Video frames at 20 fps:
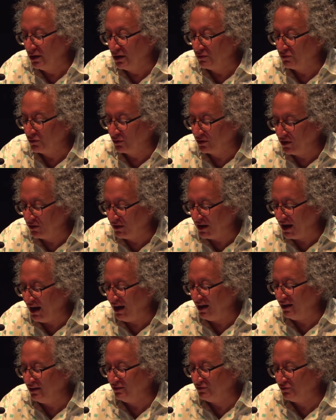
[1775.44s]
For
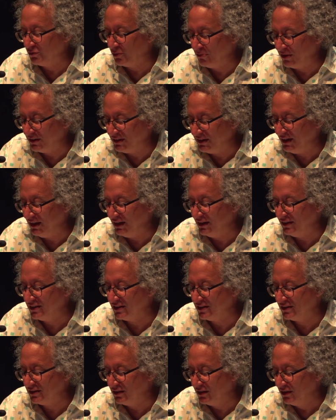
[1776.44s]
Gauguin, for
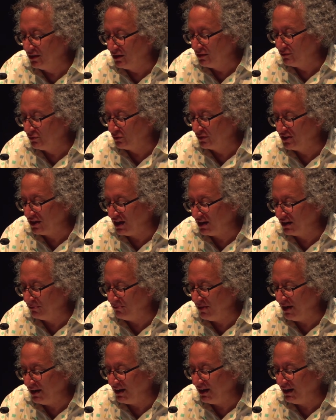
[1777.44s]
Matisse, for
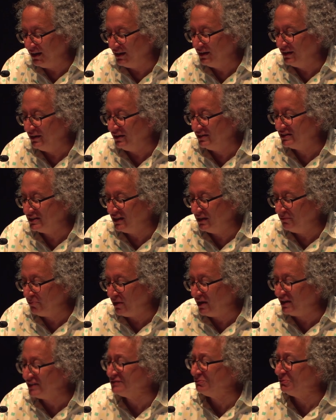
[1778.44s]
Giacometti, it seemed
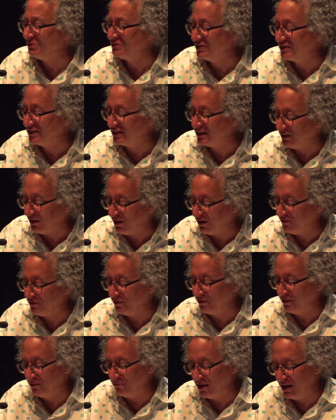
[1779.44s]
possible to start
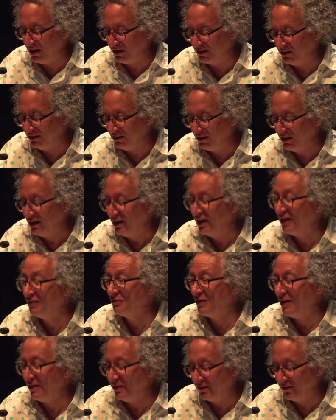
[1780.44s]
from the model, and
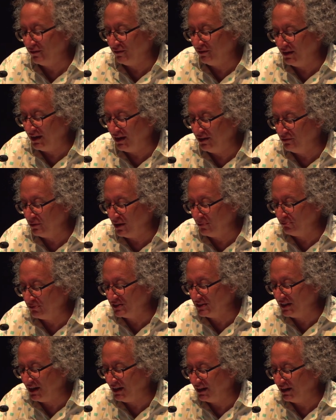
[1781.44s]
rather than
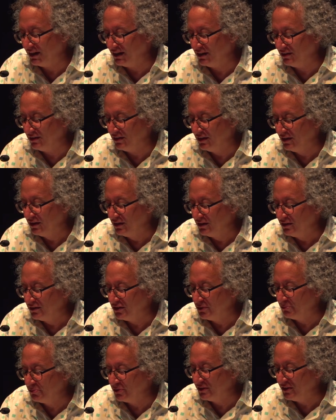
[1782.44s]
representing it,
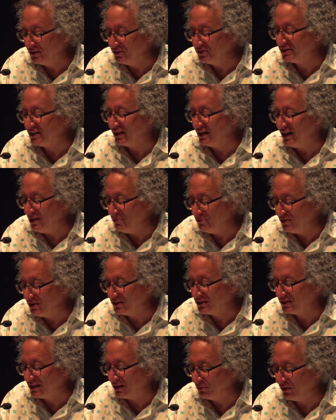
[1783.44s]
to produce an
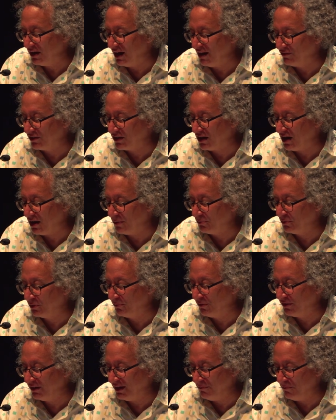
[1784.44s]
image that would have a
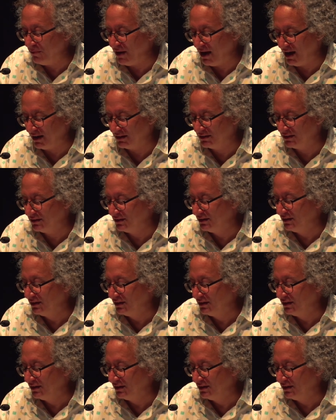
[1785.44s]
comparable impact.